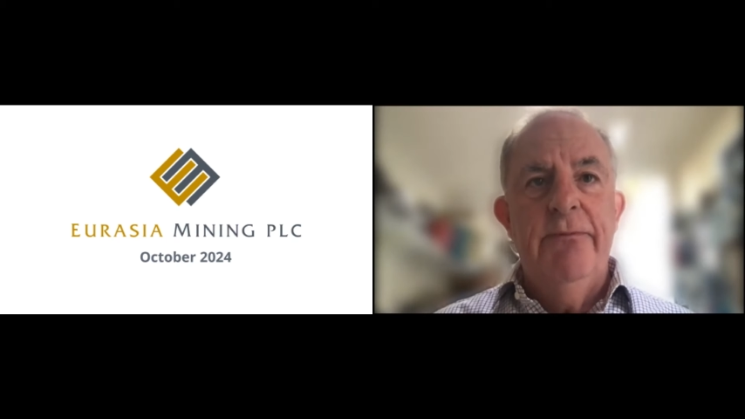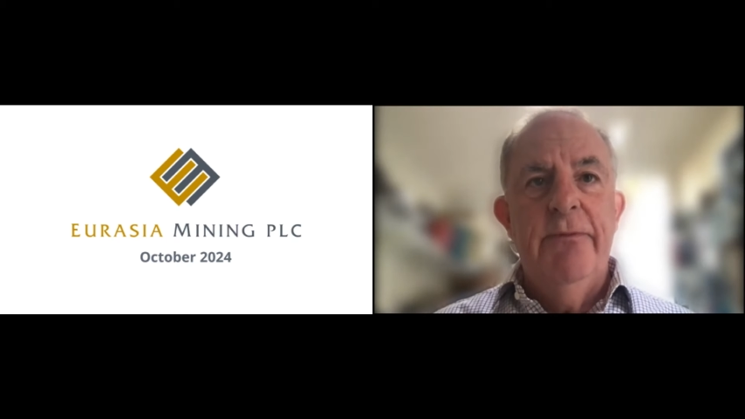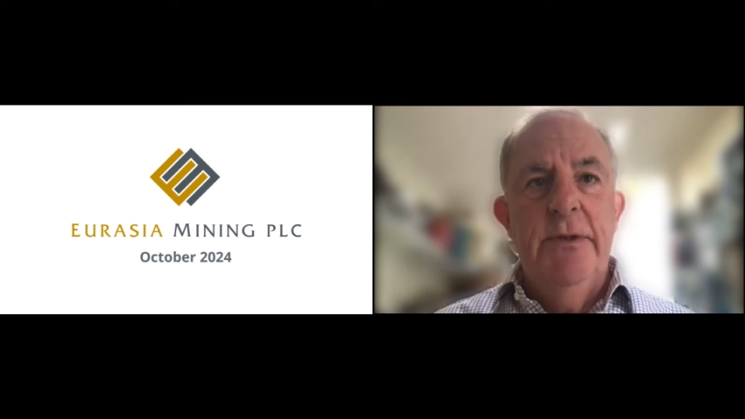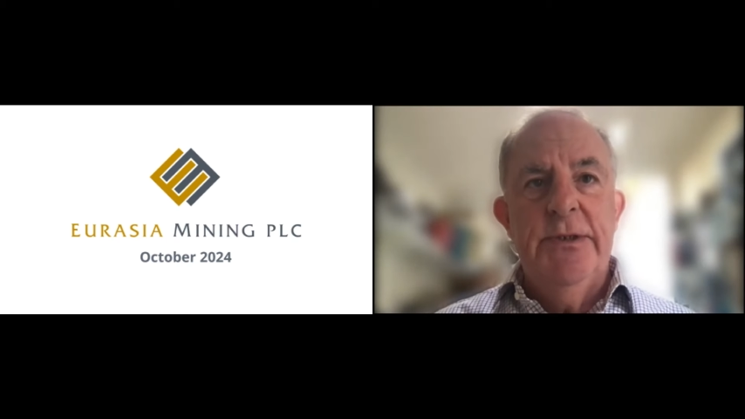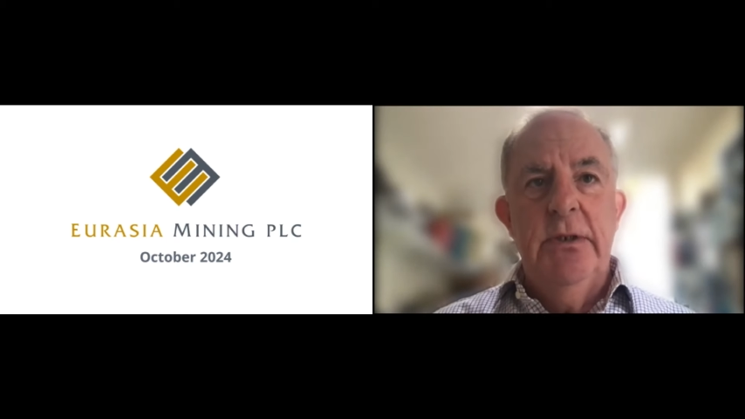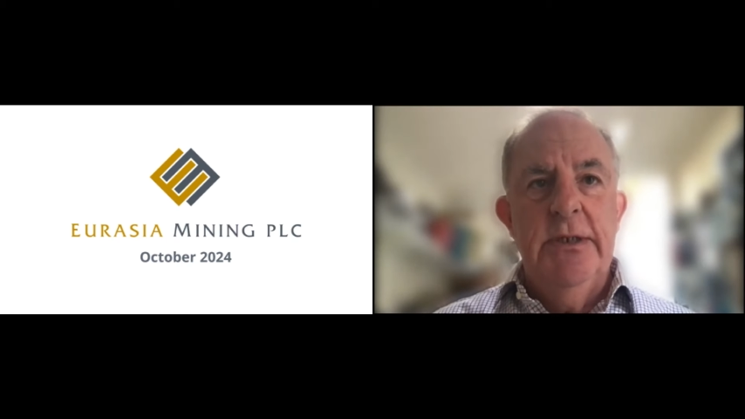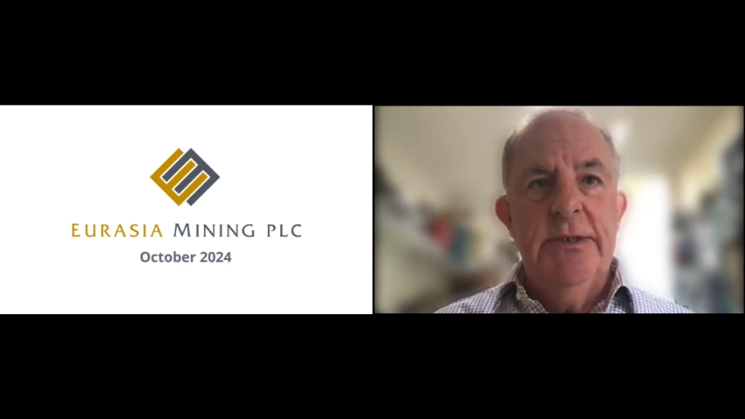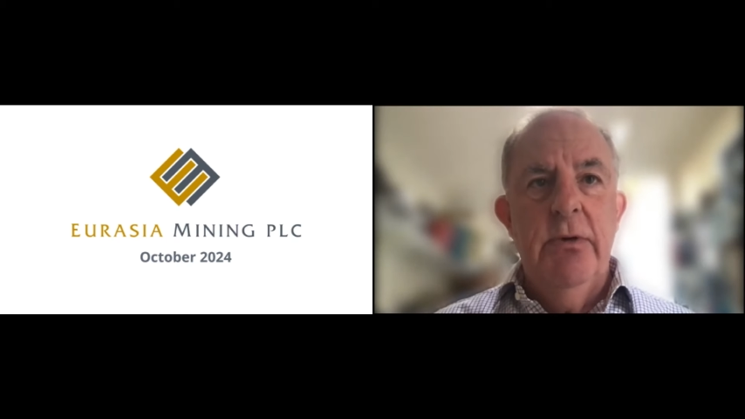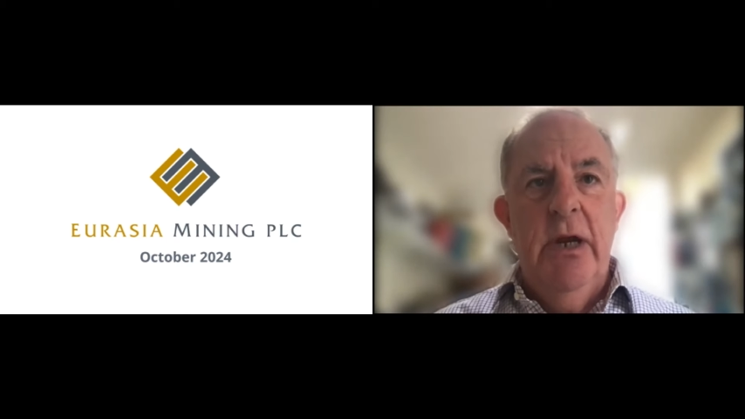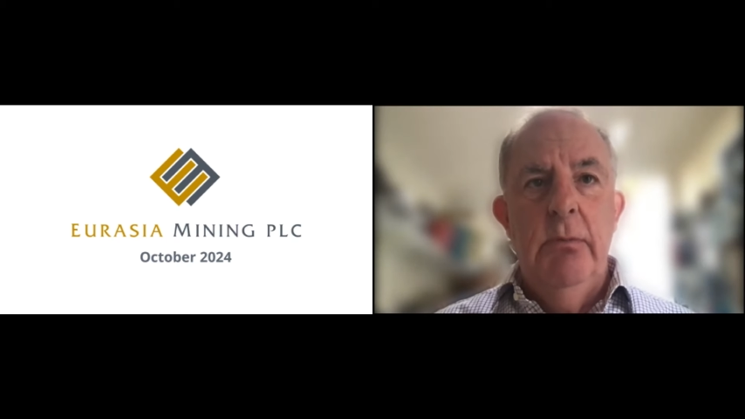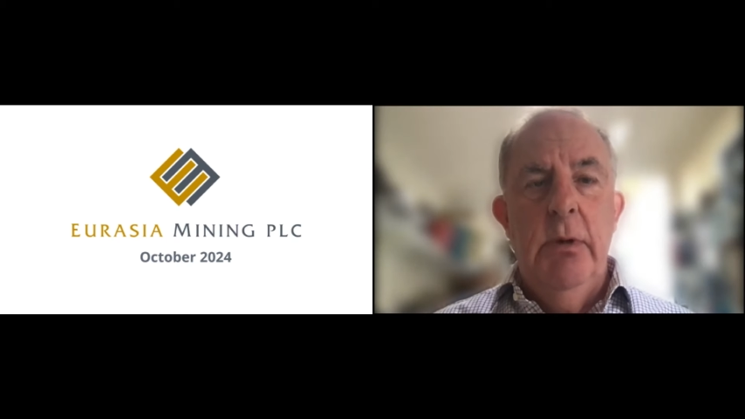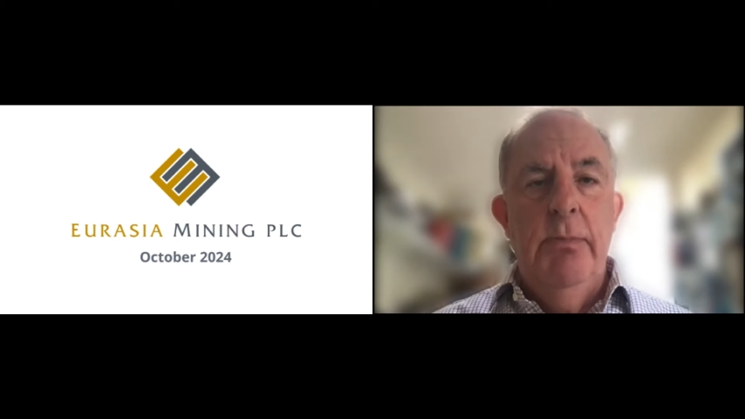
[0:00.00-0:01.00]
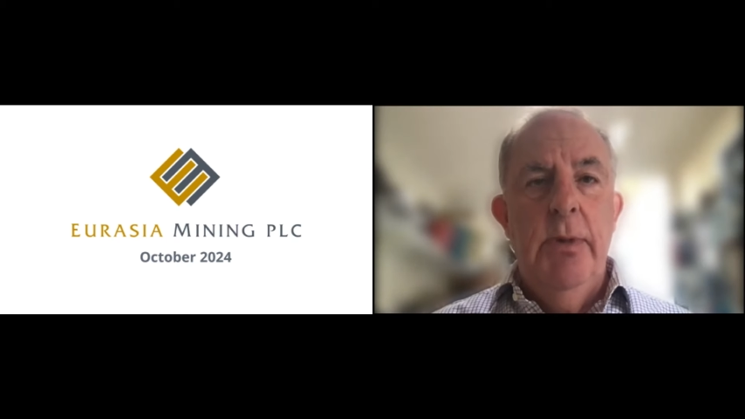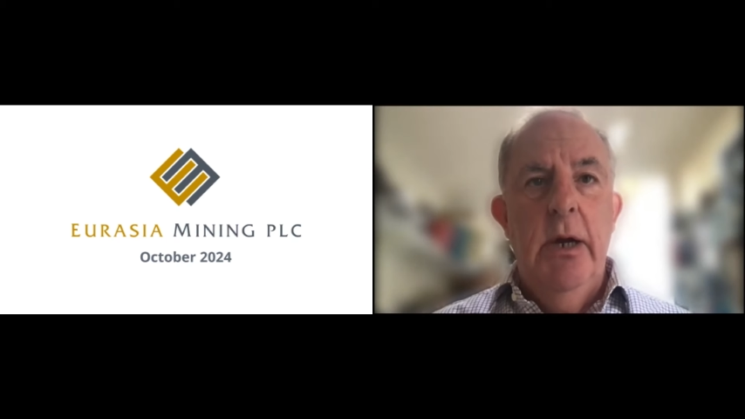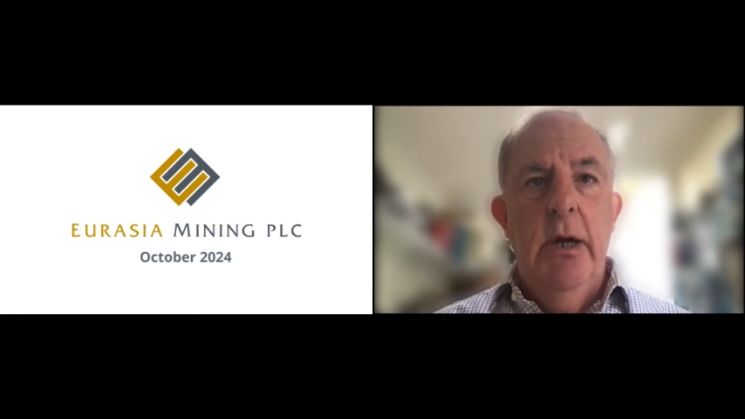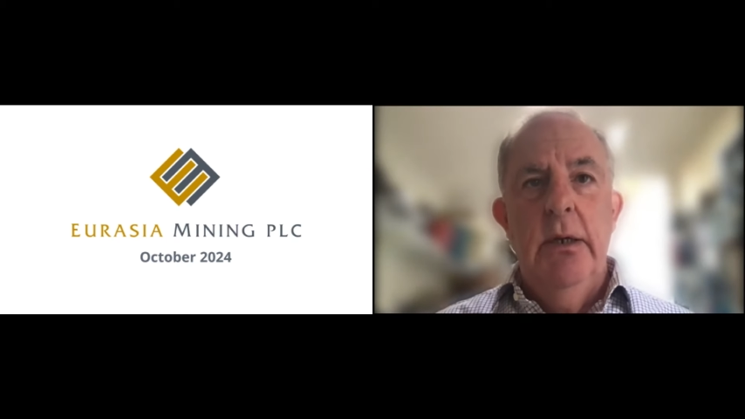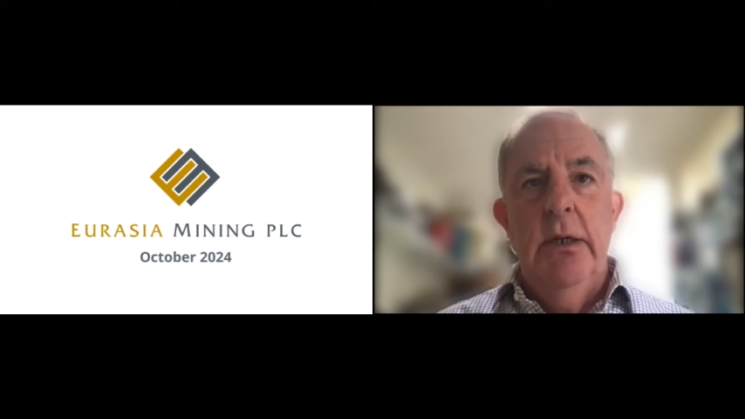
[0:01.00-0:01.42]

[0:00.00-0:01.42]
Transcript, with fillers: reference to this credible buyer